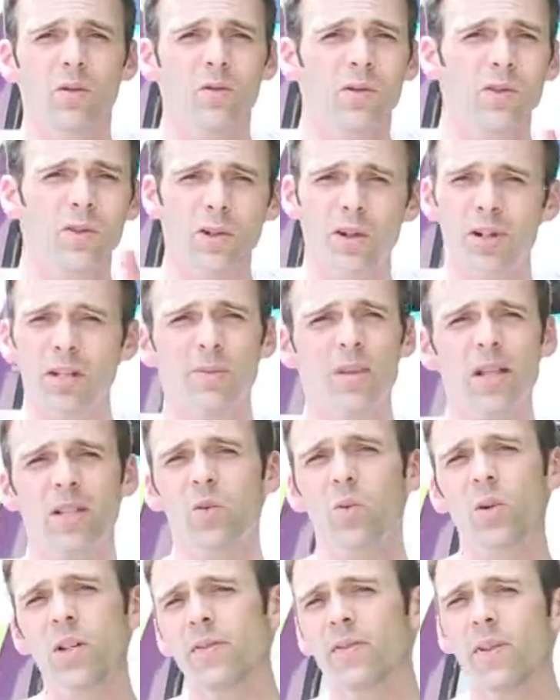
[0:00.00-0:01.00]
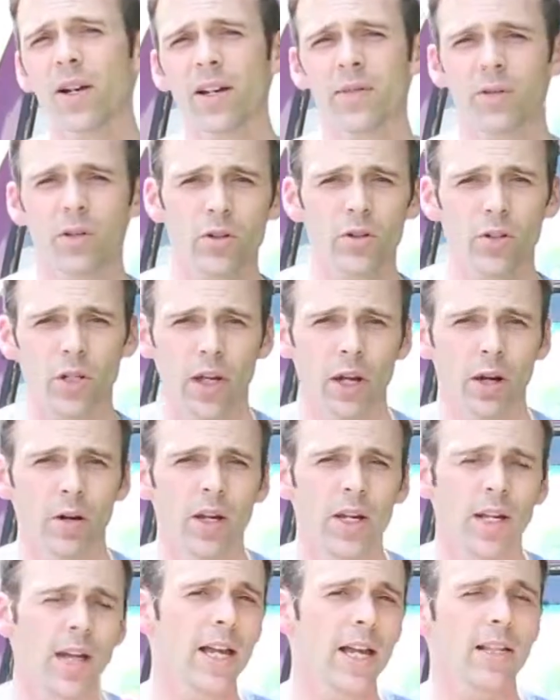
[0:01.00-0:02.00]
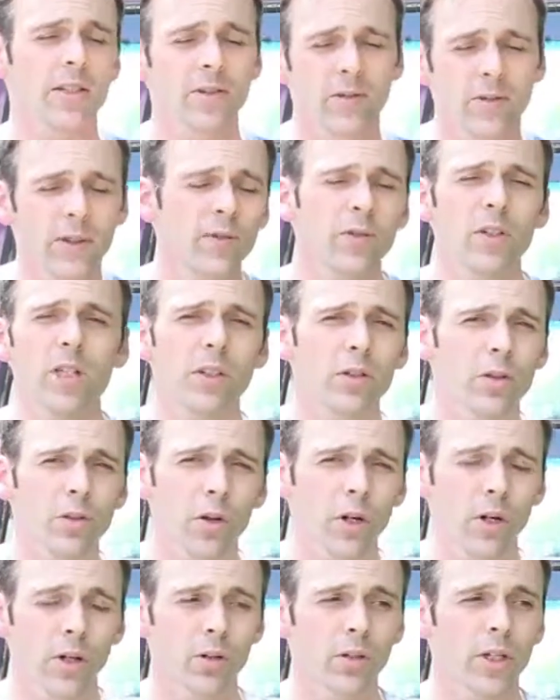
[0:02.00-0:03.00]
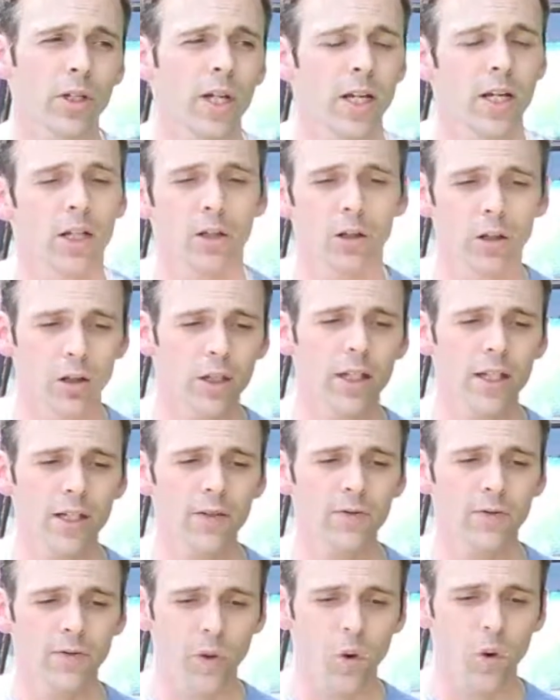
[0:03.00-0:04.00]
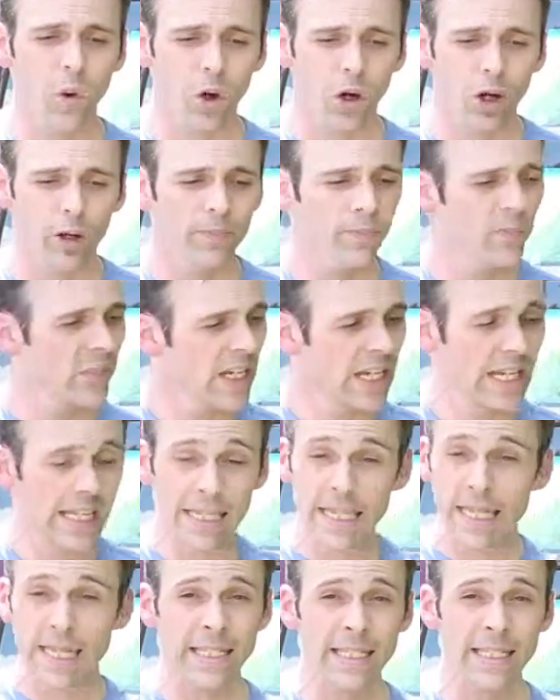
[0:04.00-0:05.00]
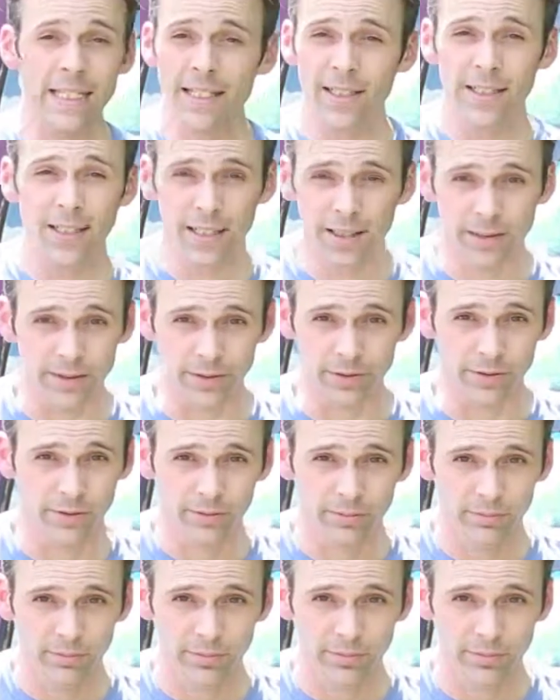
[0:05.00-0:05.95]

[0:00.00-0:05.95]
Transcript: starting about 25 years ago as a 15-year-old looking for an easy elective.